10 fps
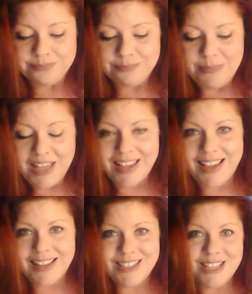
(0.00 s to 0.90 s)
But
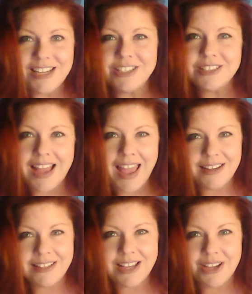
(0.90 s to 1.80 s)
I
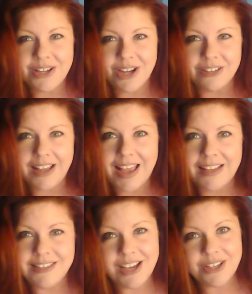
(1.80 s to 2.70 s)
had to tell y'all. I had
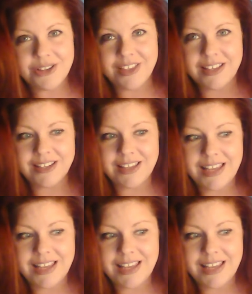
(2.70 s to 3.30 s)
to tell you that